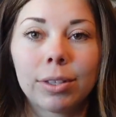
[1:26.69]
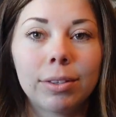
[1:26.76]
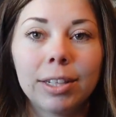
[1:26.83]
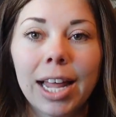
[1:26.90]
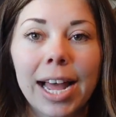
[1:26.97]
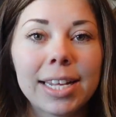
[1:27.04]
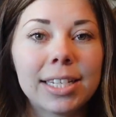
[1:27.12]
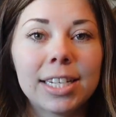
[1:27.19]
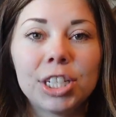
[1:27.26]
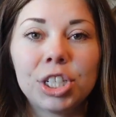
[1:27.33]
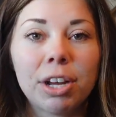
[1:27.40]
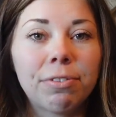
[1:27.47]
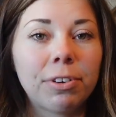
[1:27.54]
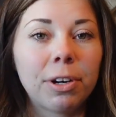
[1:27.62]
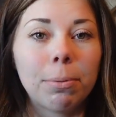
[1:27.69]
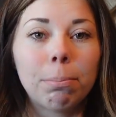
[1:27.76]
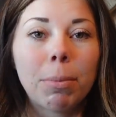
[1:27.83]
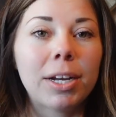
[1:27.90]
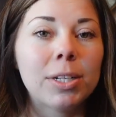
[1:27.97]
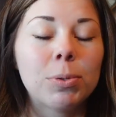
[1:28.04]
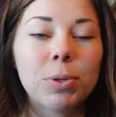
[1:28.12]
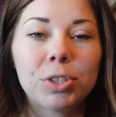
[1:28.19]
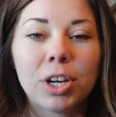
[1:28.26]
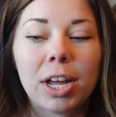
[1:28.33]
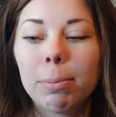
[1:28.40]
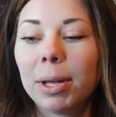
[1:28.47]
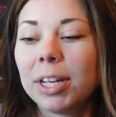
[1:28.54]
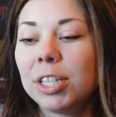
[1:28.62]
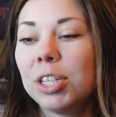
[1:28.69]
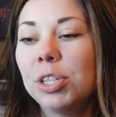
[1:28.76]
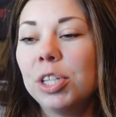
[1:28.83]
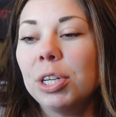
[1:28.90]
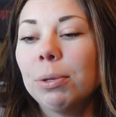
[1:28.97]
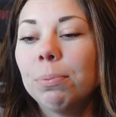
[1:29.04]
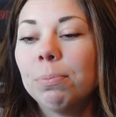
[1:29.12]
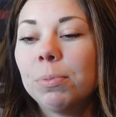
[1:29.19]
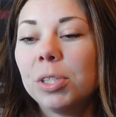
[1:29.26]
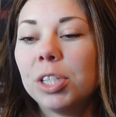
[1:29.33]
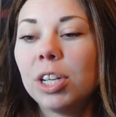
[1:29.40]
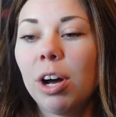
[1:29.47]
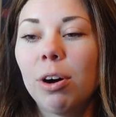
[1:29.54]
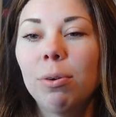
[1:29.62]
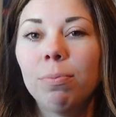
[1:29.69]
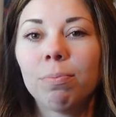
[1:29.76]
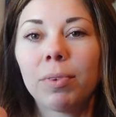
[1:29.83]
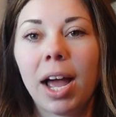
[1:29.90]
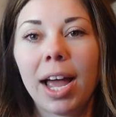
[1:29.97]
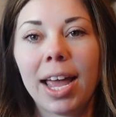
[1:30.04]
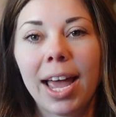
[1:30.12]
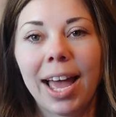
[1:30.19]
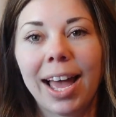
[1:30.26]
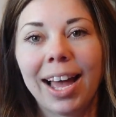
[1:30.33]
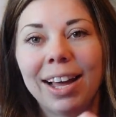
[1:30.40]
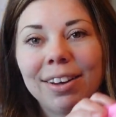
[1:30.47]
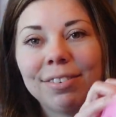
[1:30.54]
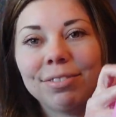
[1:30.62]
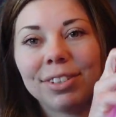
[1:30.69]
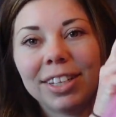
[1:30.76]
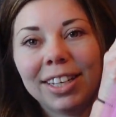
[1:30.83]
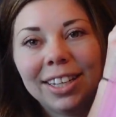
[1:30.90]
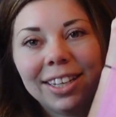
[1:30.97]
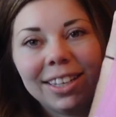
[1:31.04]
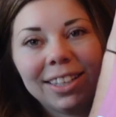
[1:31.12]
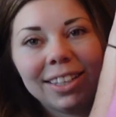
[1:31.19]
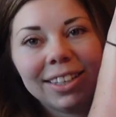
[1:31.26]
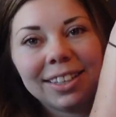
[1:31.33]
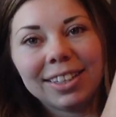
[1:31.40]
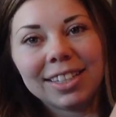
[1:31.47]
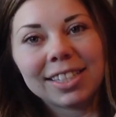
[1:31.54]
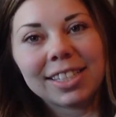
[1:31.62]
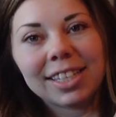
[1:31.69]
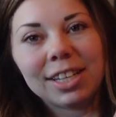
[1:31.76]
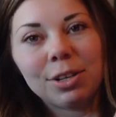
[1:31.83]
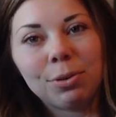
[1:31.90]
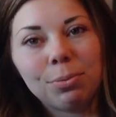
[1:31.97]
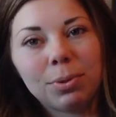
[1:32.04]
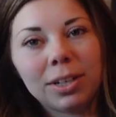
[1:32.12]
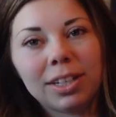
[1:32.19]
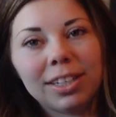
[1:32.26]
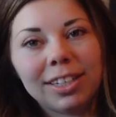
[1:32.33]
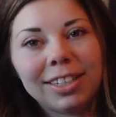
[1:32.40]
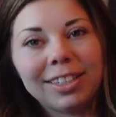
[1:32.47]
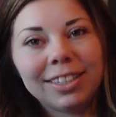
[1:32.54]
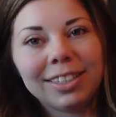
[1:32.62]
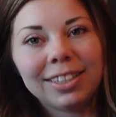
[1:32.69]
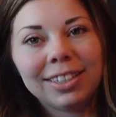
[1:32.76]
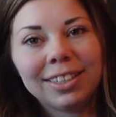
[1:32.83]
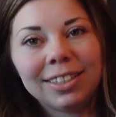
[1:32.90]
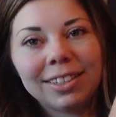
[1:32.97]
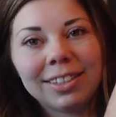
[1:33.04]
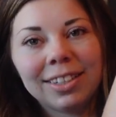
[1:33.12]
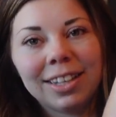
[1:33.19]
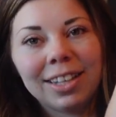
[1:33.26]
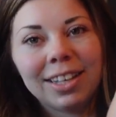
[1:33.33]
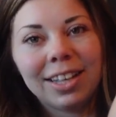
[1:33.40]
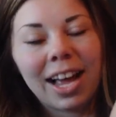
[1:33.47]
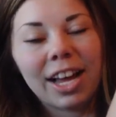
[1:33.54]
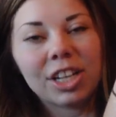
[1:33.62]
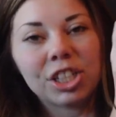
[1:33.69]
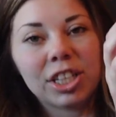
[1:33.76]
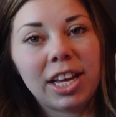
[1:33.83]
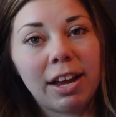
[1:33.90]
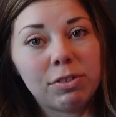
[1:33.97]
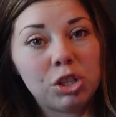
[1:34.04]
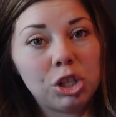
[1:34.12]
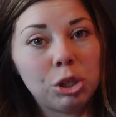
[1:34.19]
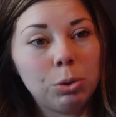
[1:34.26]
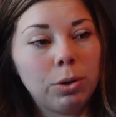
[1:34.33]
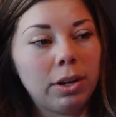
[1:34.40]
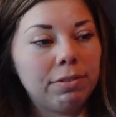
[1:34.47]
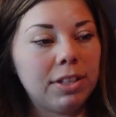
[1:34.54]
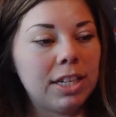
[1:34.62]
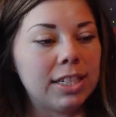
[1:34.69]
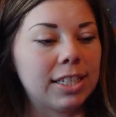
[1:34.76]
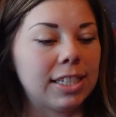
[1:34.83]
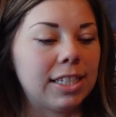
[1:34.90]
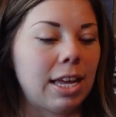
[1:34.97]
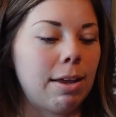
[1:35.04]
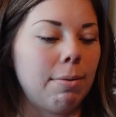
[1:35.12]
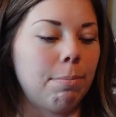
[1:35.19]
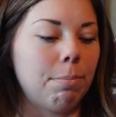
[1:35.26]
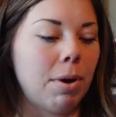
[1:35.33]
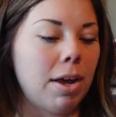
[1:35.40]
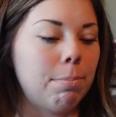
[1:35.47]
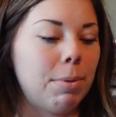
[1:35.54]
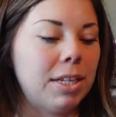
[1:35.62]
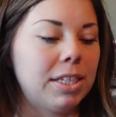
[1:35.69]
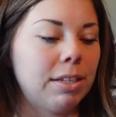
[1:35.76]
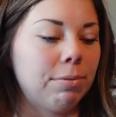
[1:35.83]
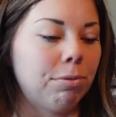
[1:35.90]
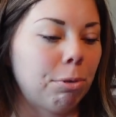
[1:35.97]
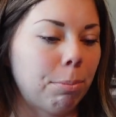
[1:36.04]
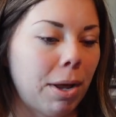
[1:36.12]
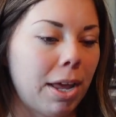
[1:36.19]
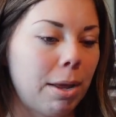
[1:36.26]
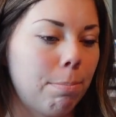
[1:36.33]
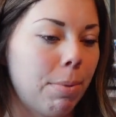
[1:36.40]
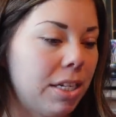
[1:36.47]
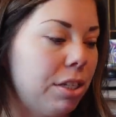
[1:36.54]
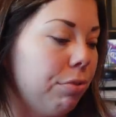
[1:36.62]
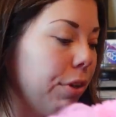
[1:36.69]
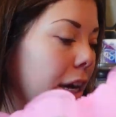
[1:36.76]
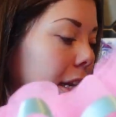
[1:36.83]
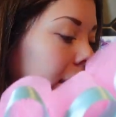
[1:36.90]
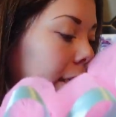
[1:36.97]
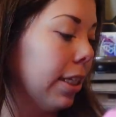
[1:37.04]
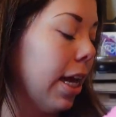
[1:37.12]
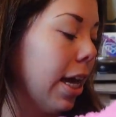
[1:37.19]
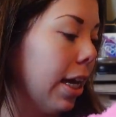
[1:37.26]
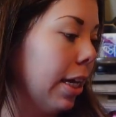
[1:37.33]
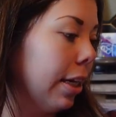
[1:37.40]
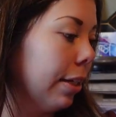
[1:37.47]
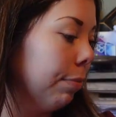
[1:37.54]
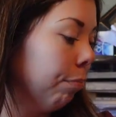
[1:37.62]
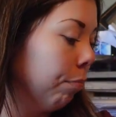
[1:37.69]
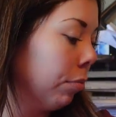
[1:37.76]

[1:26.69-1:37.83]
Last ditch effort, might as well try to make a tutu. So I have this cute one. I actually have two of these because I uh, made some for my best friend's uh,